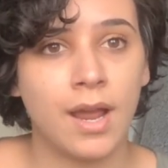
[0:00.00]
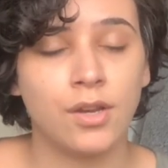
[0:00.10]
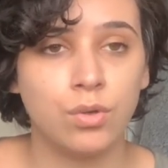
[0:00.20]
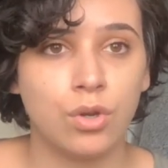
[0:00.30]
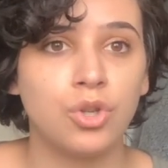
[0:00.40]
I
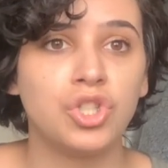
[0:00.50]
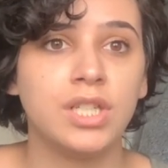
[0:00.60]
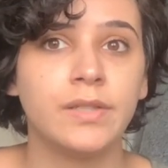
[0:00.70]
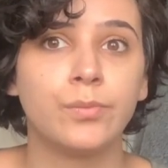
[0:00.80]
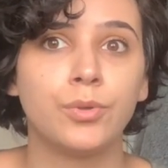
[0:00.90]
do know
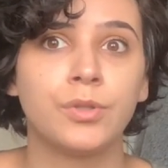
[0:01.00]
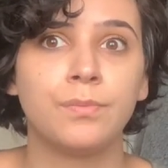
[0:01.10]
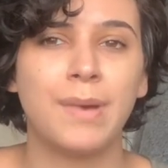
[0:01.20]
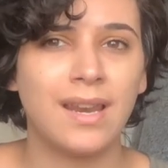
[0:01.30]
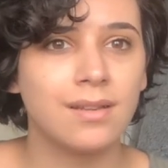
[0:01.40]
she's Bruce
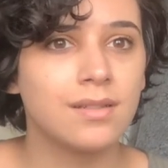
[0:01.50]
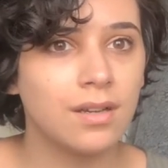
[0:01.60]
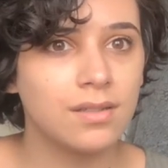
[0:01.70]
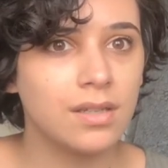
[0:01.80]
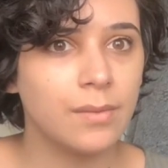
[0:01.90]
Banner's
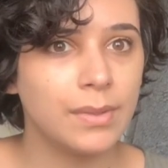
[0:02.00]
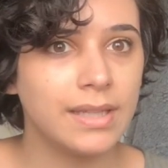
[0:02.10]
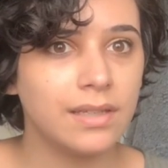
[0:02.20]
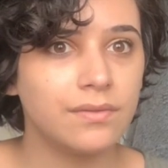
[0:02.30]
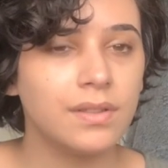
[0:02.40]
cousin, I
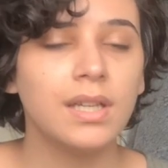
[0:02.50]
believe.